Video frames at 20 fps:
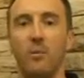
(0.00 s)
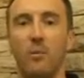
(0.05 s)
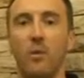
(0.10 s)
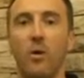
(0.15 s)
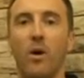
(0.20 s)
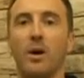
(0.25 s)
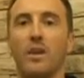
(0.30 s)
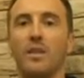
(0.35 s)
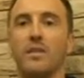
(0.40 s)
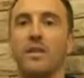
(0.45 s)

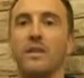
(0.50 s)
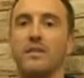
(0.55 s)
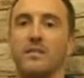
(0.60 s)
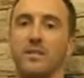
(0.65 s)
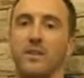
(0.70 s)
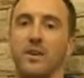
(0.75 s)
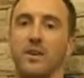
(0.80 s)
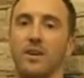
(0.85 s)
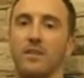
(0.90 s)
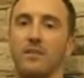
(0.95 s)
Why do
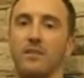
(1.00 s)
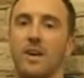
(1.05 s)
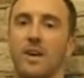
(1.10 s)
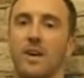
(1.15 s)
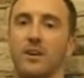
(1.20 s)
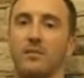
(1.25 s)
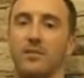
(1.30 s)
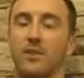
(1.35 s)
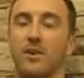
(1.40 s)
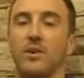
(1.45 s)
these guys
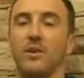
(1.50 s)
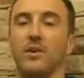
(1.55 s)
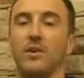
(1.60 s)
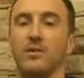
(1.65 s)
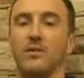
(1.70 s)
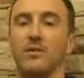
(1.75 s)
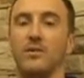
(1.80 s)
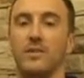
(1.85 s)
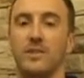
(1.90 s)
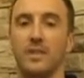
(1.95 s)
have
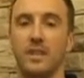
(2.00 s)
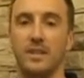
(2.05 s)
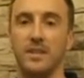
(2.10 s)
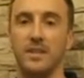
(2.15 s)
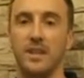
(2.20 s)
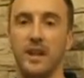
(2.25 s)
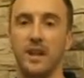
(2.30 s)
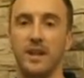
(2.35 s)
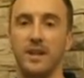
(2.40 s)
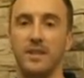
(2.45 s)
girls
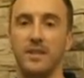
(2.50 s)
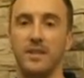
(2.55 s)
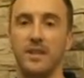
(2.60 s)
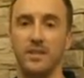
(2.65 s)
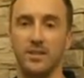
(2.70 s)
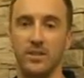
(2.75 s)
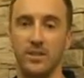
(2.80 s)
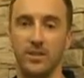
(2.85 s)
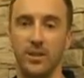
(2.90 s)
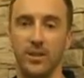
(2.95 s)
like that
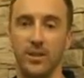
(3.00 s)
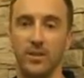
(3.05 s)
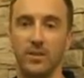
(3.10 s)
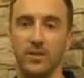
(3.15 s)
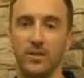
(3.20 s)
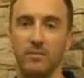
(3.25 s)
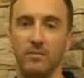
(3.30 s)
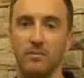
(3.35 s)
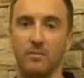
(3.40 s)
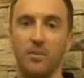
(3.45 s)
and you
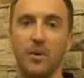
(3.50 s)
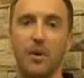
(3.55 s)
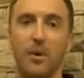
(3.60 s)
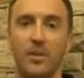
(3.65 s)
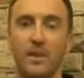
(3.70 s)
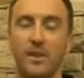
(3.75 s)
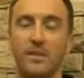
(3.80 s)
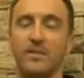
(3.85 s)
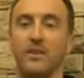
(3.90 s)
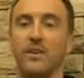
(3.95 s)
don't?
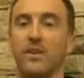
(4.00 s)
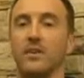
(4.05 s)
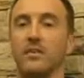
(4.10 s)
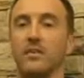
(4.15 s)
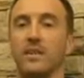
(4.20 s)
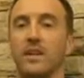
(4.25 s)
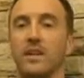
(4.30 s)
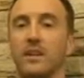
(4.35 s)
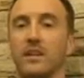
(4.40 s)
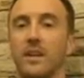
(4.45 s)
Why are these
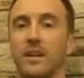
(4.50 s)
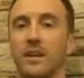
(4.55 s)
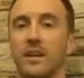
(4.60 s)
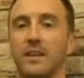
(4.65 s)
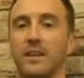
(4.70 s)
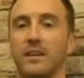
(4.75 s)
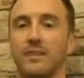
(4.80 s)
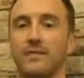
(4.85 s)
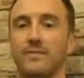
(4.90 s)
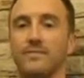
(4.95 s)
guys getting
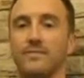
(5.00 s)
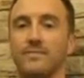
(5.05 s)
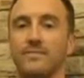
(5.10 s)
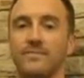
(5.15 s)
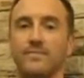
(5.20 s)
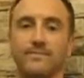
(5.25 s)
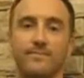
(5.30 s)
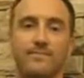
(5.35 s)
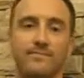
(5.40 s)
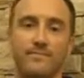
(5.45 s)
laid?
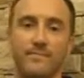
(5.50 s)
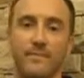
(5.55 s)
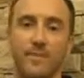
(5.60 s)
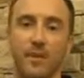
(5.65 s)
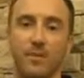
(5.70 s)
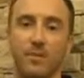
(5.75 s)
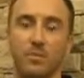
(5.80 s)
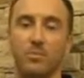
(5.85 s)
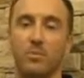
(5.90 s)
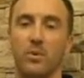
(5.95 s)

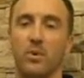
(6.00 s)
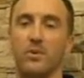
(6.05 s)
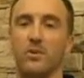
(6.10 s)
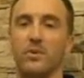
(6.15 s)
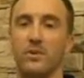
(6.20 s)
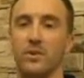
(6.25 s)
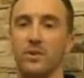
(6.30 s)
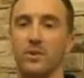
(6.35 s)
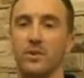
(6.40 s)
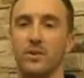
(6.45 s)
They've
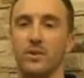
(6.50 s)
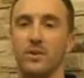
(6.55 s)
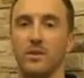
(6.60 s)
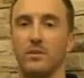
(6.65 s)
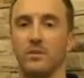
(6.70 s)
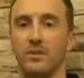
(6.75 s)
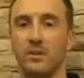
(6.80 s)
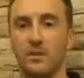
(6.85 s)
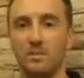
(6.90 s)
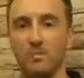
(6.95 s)
approached the girl,
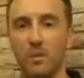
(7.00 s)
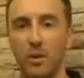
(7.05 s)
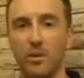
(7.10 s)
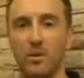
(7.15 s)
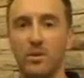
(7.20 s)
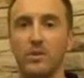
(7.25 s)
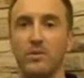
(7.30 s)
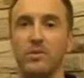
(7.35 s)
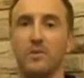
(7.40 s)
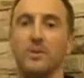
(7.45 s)
they've
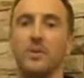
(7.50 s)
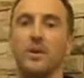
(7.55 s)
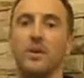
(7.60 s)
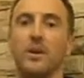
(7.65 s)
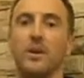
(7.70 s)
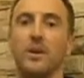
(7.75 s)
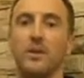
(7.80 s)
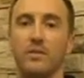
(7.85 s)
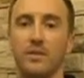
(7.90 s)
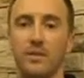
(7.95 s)
spoken to
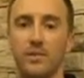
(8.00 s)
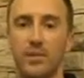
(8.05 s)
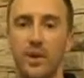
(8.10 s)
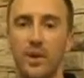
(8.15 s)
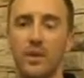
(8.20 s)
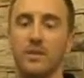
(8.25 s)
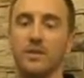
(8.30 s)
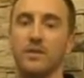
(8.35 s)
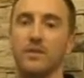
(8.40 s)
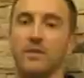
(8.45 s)
her, and they've
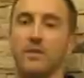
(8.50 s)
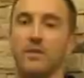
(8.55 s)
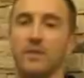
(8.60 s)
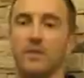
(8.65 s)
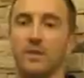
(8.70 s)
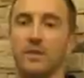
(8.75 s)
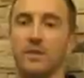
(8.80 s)
attracted her.